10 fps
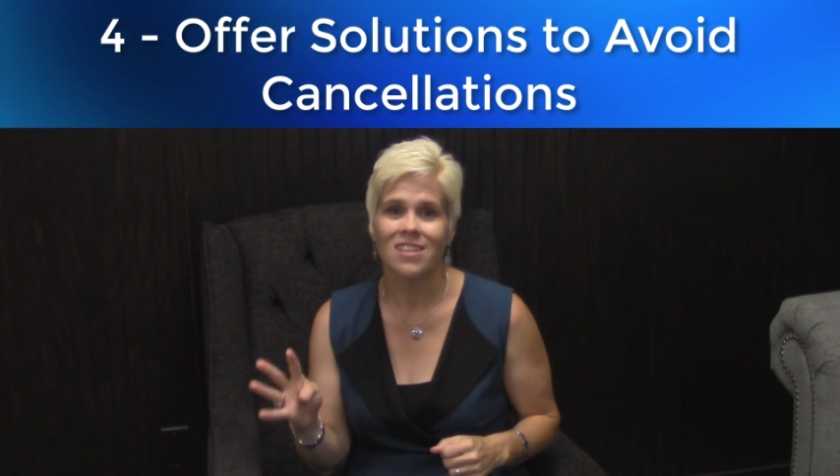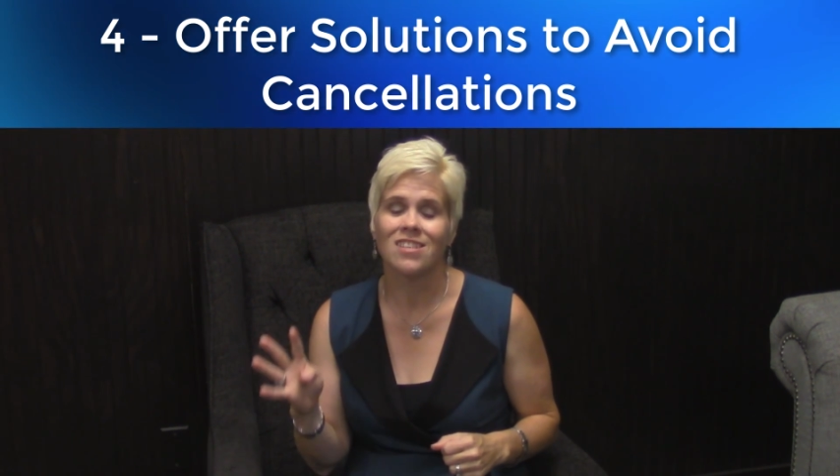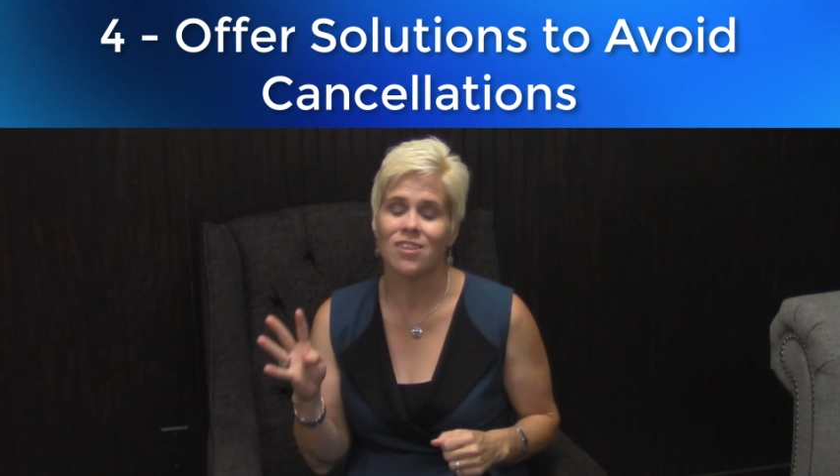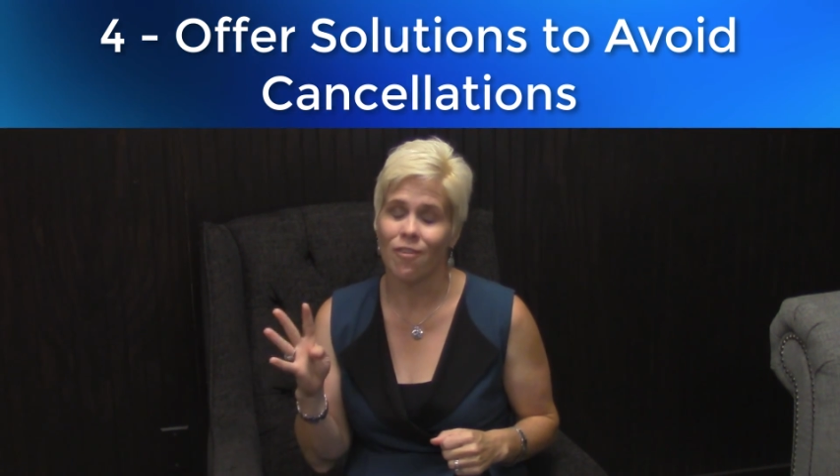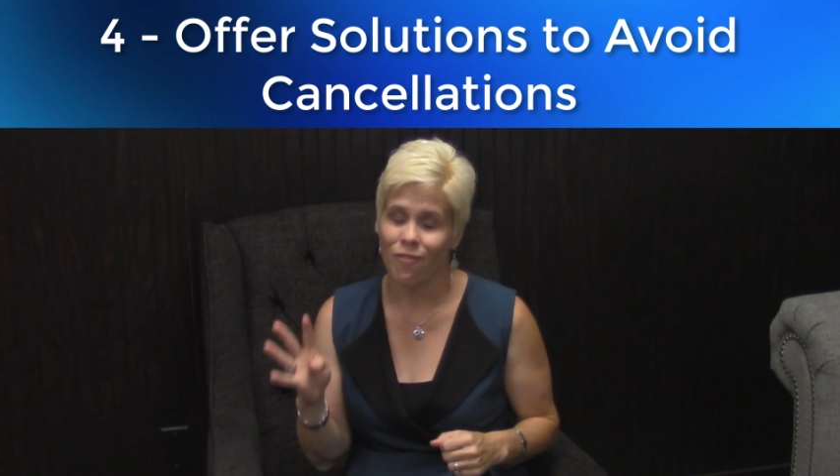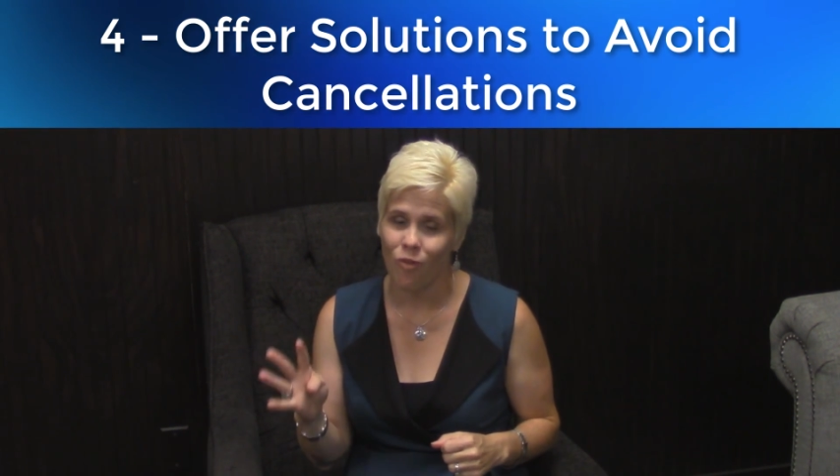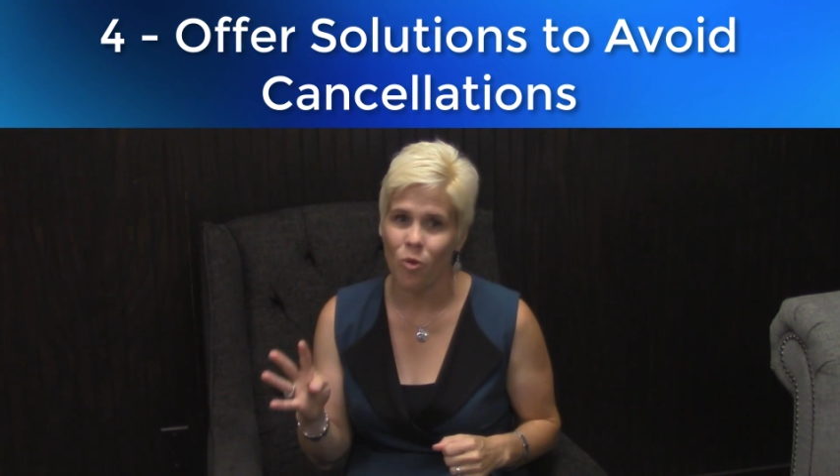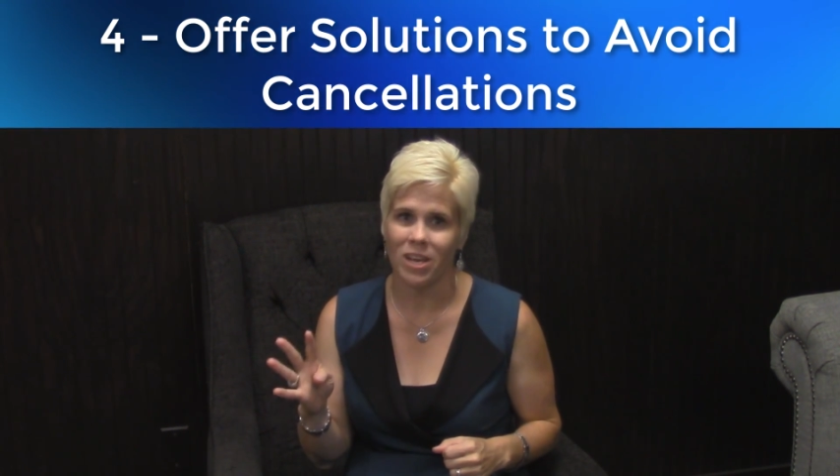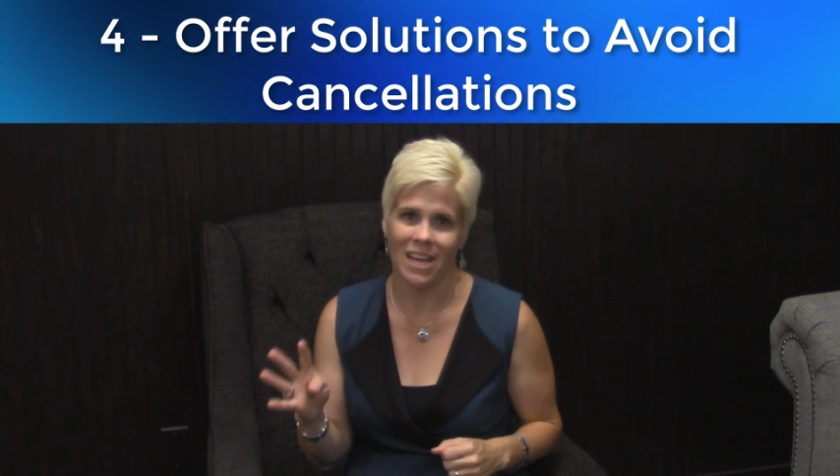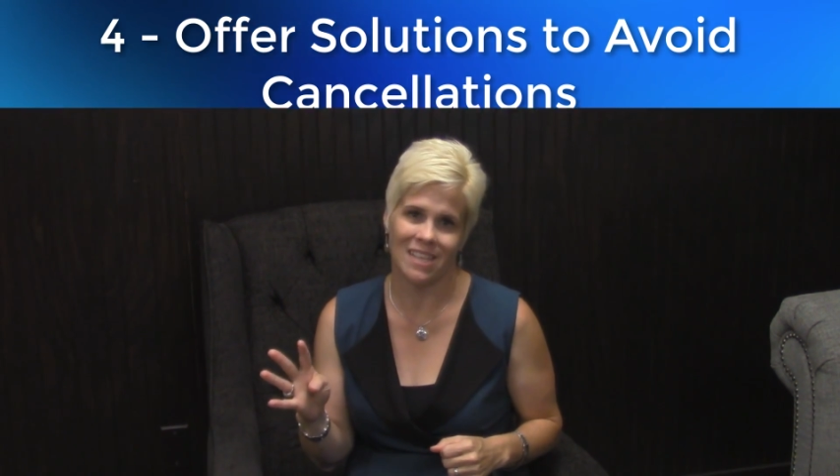to
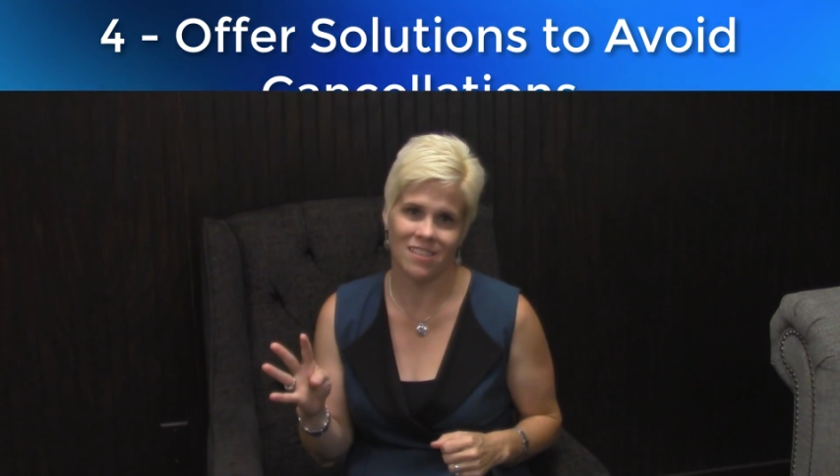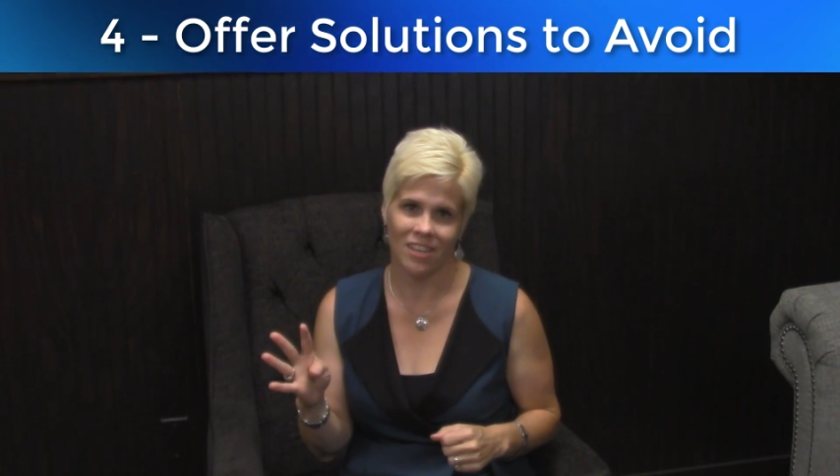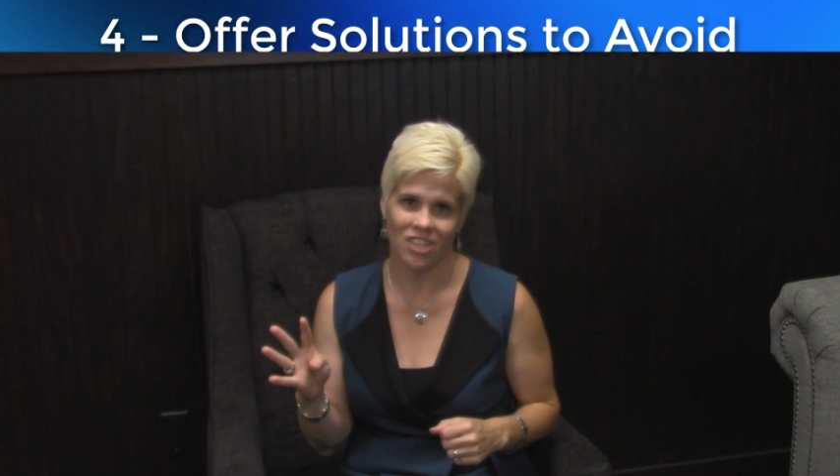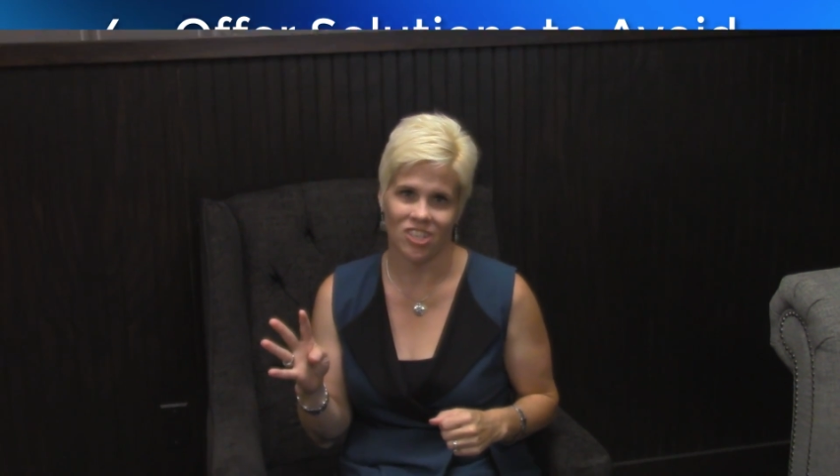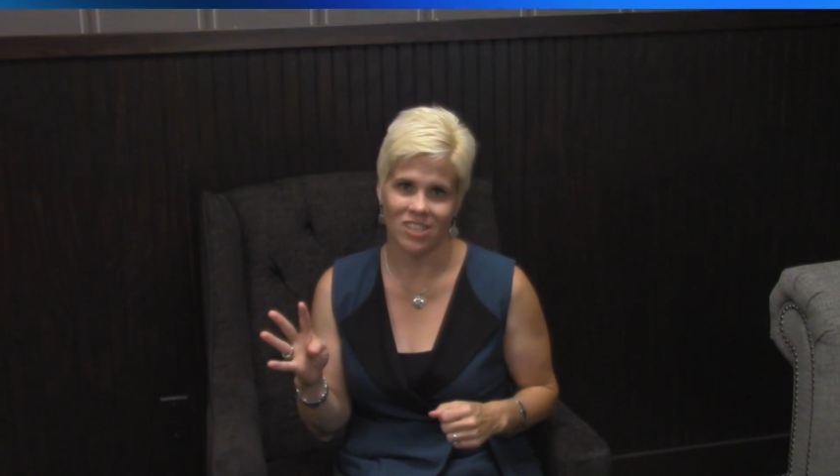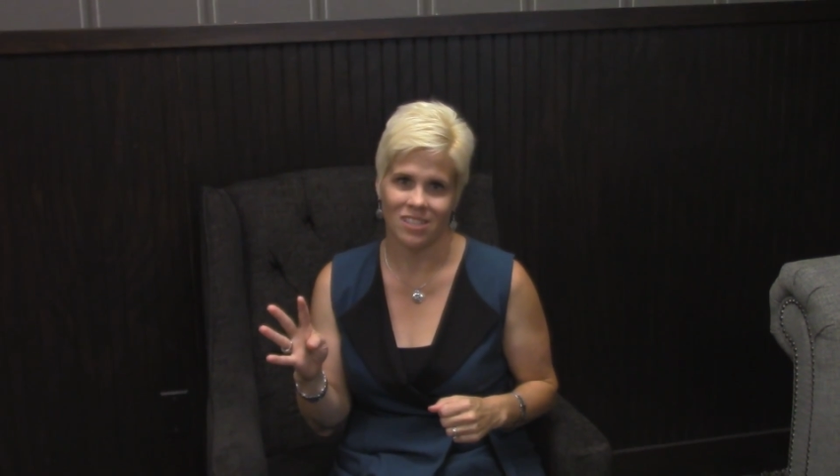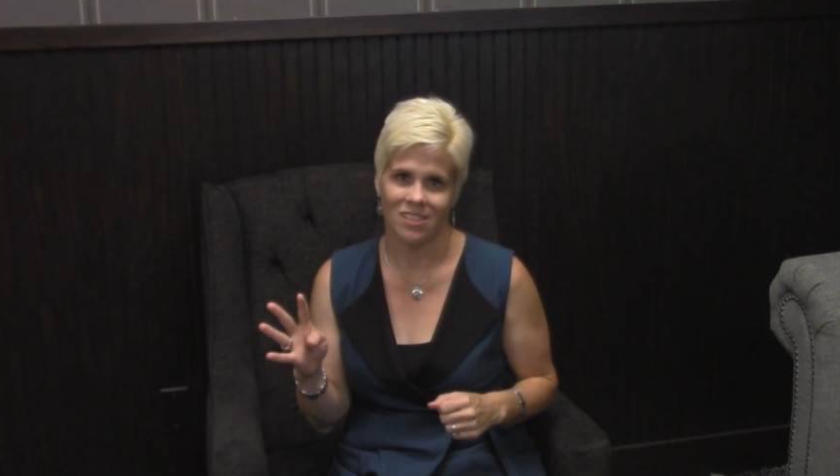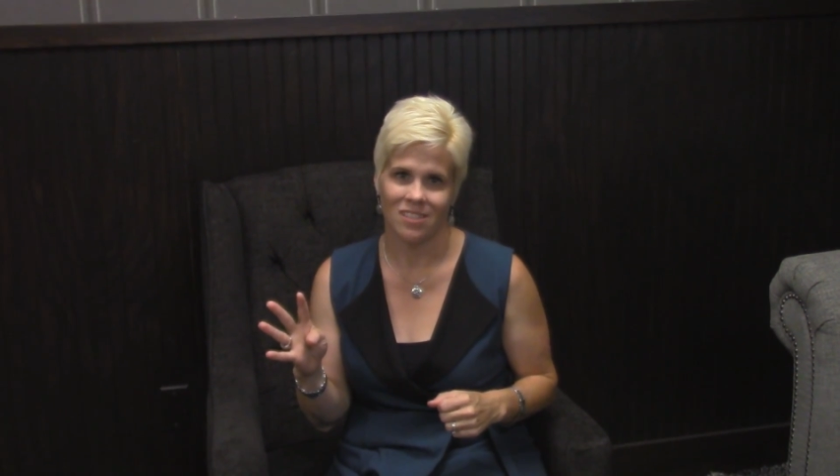avoid cancellation.